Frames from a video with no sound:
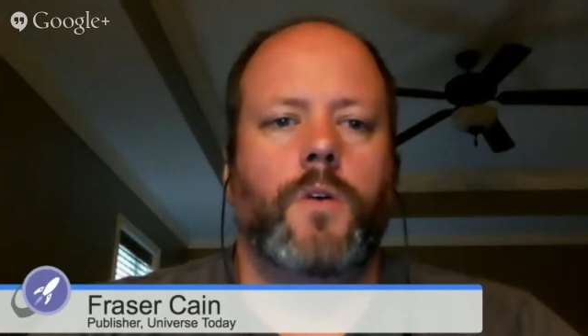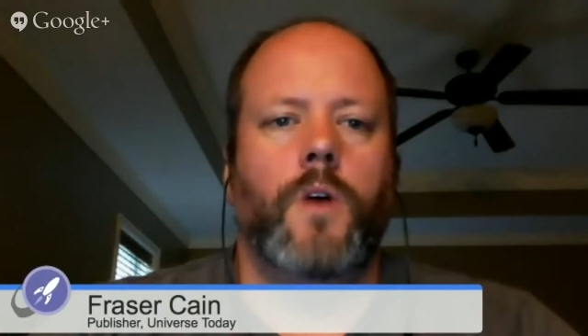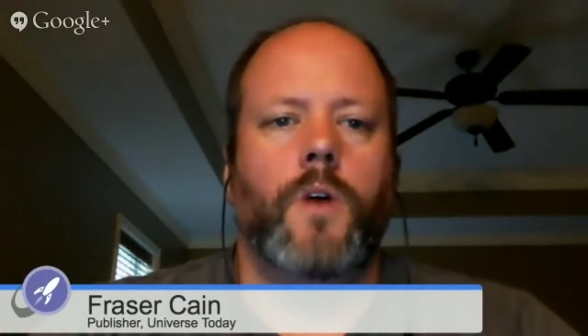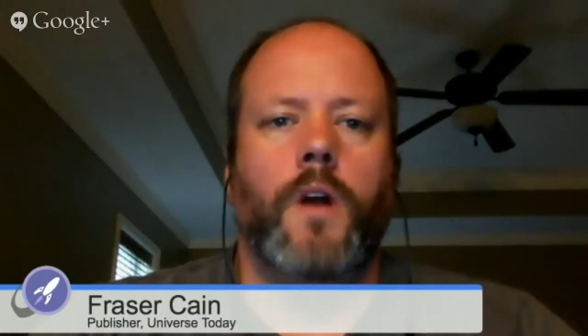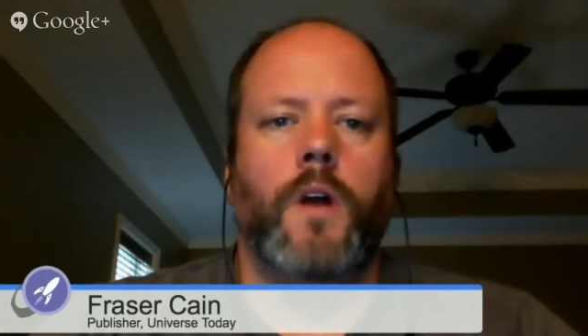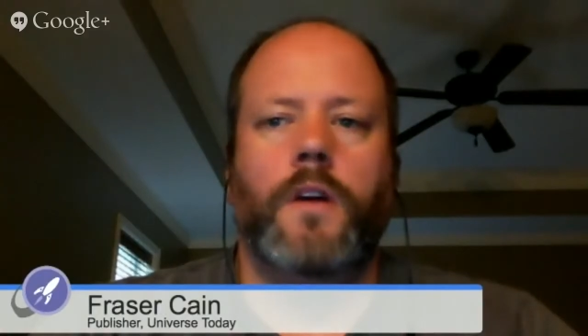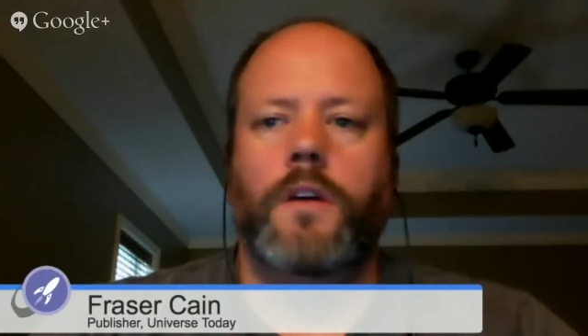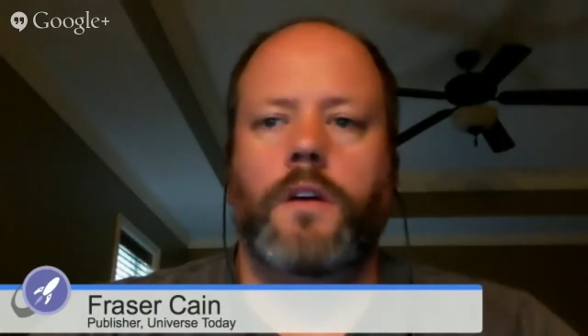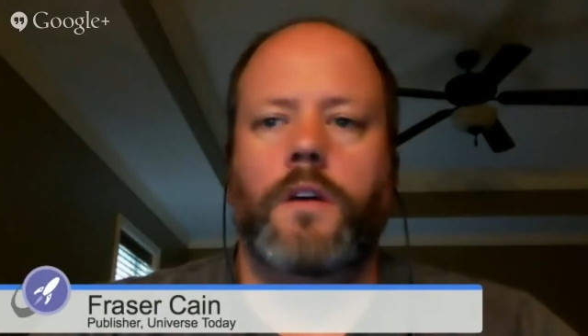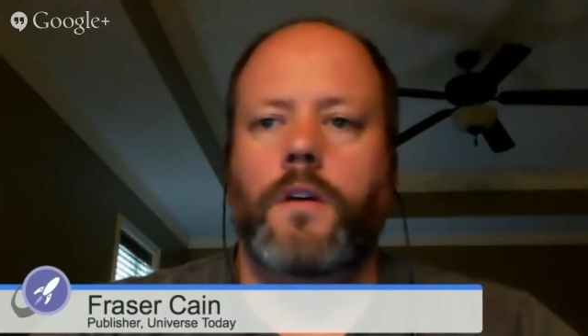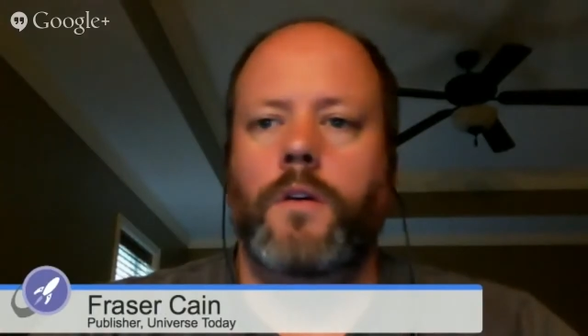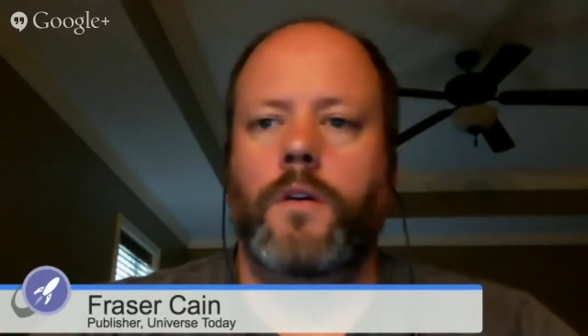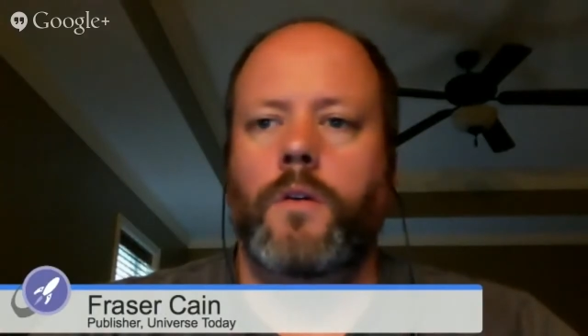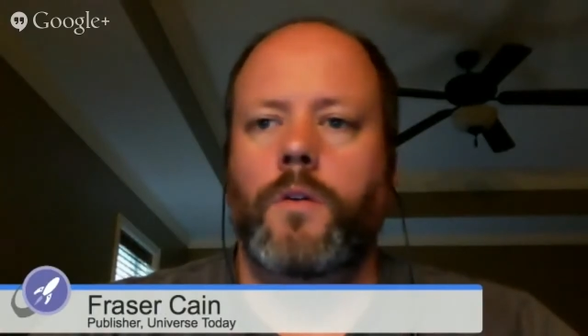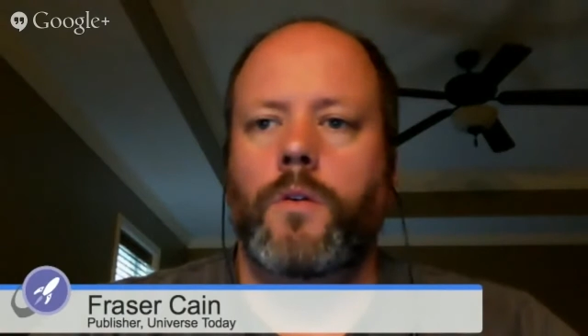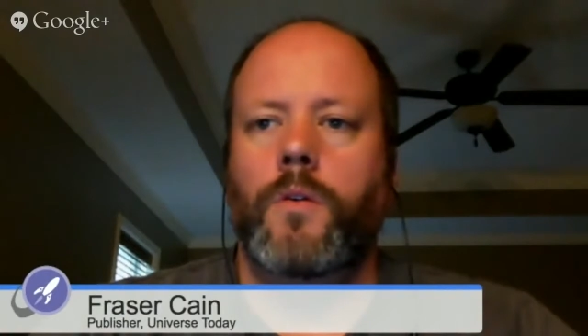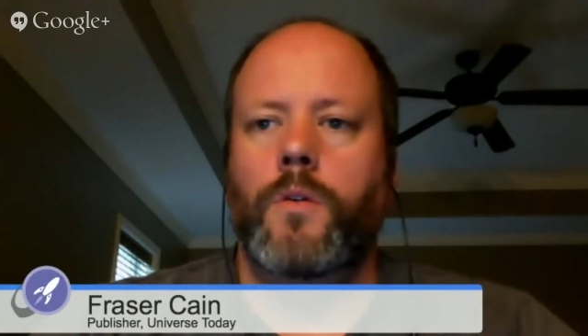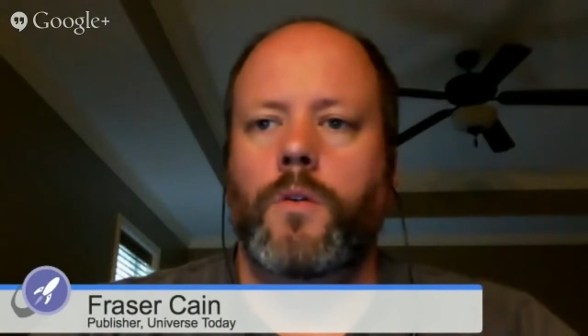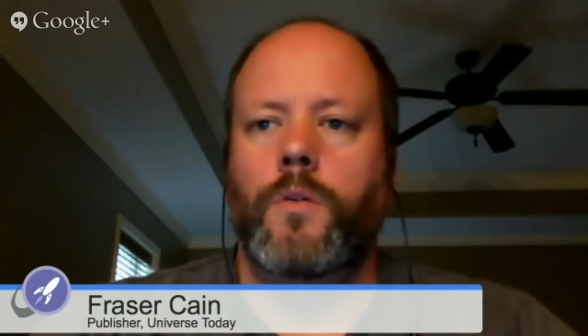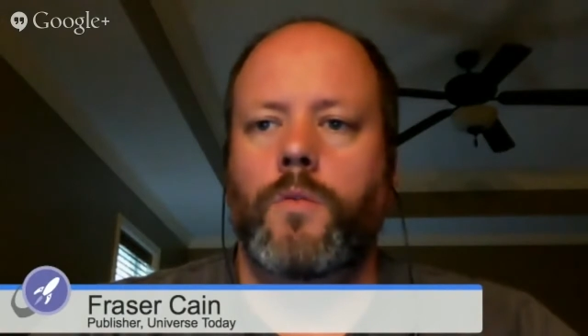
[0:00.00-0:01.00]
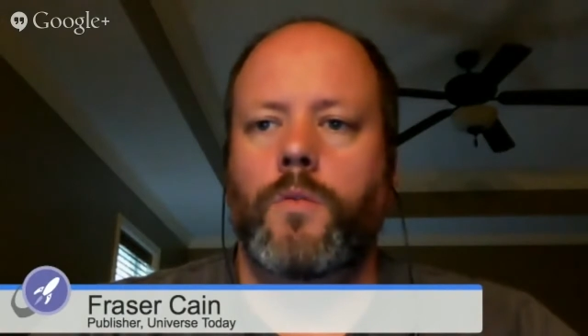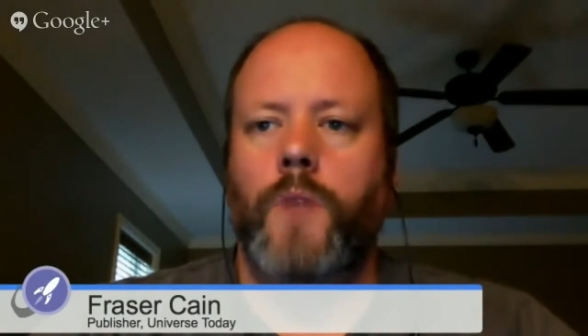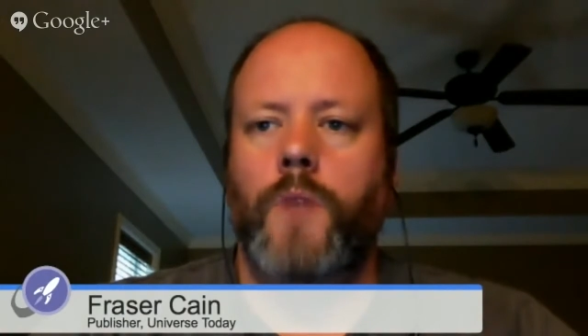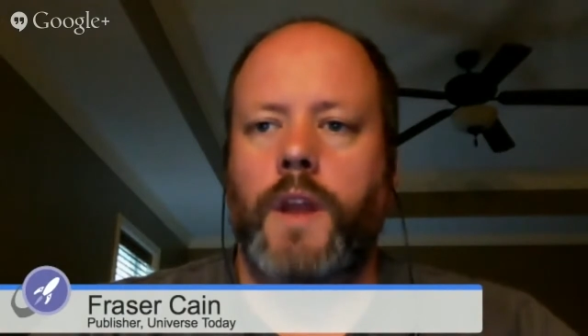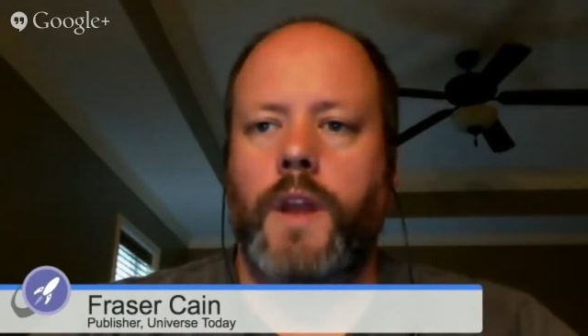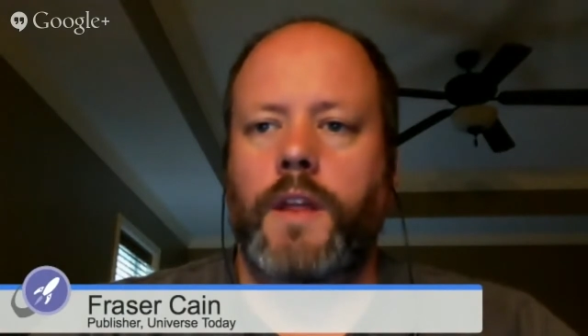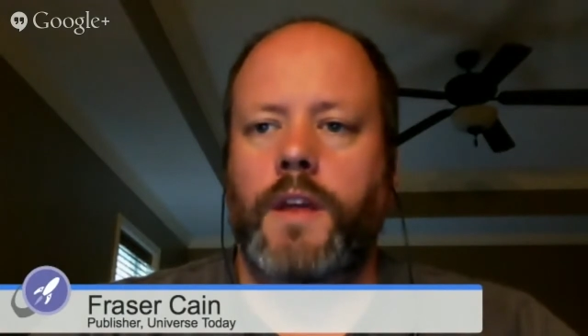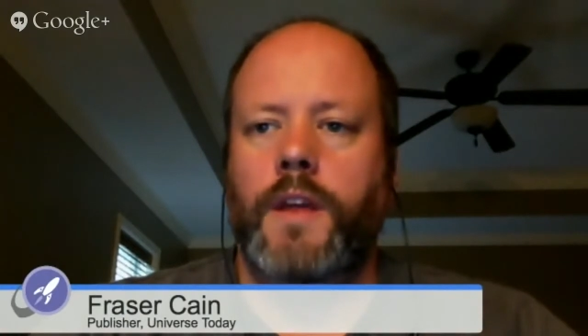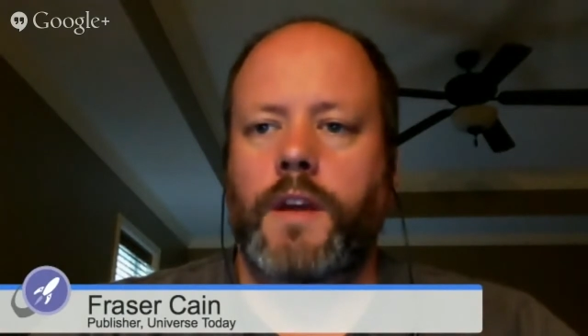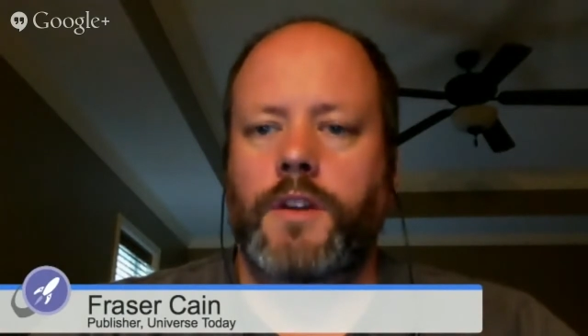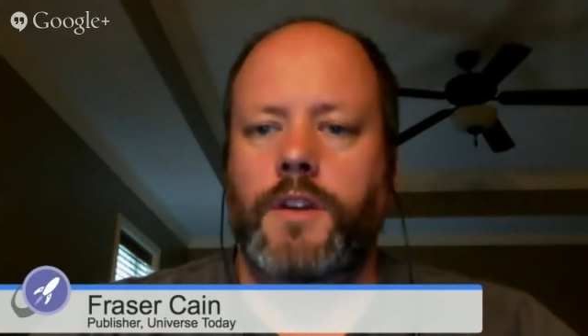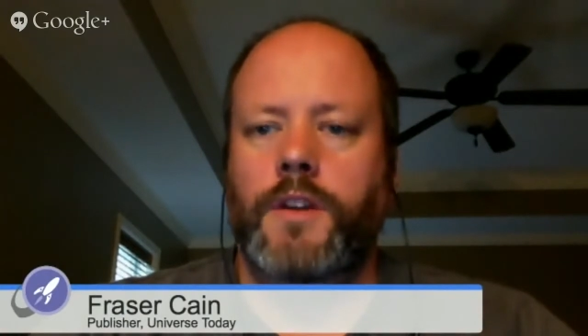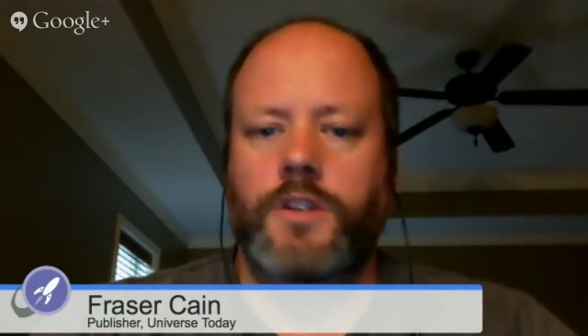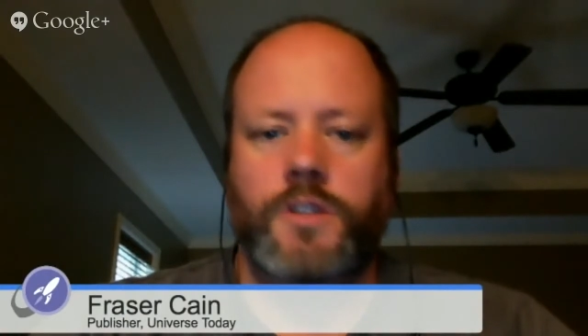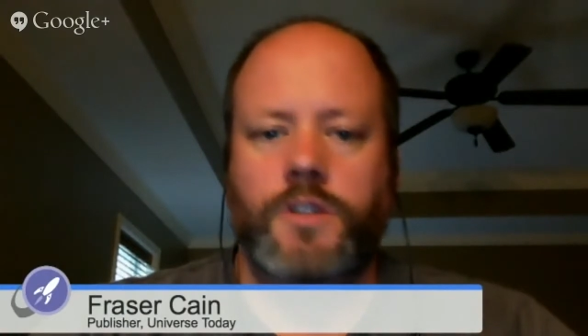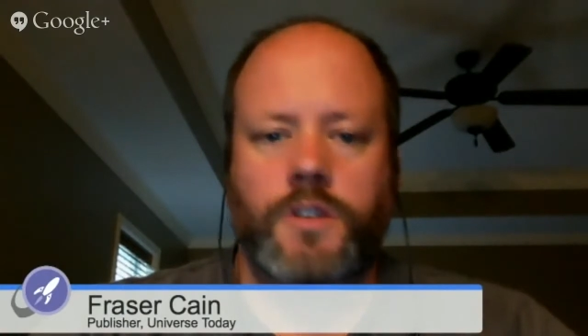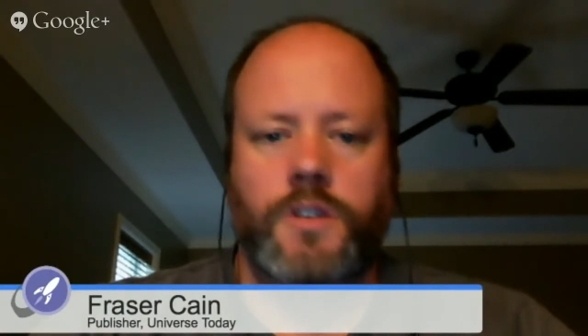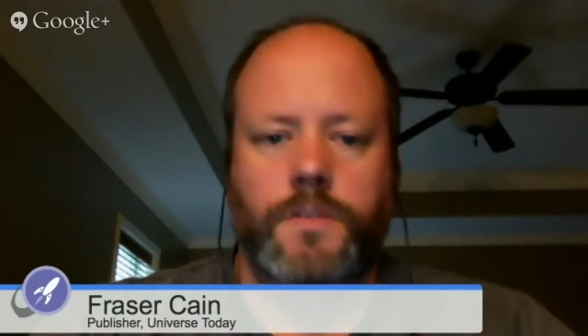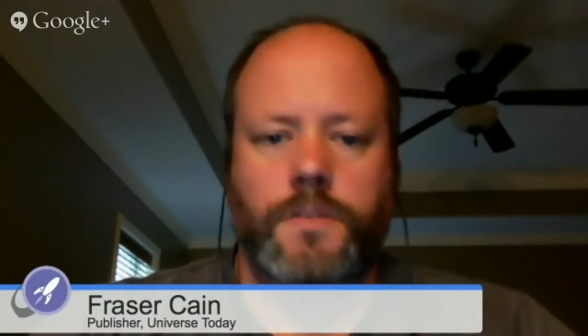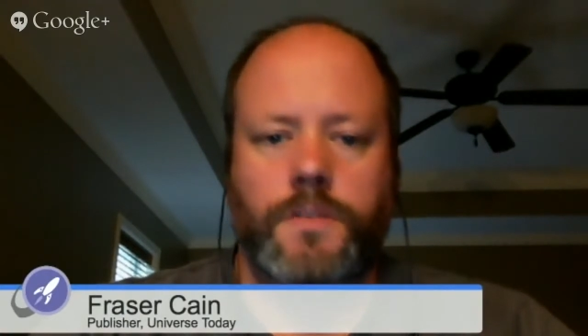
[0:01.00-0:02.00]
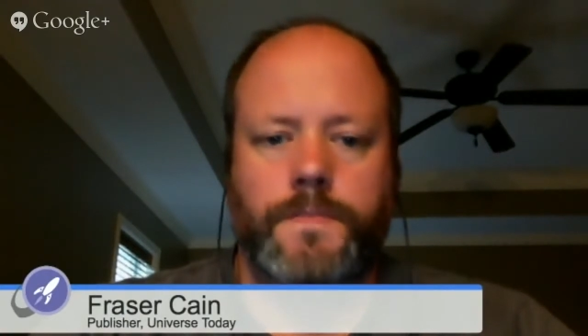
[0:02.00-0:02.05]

are you ready ish?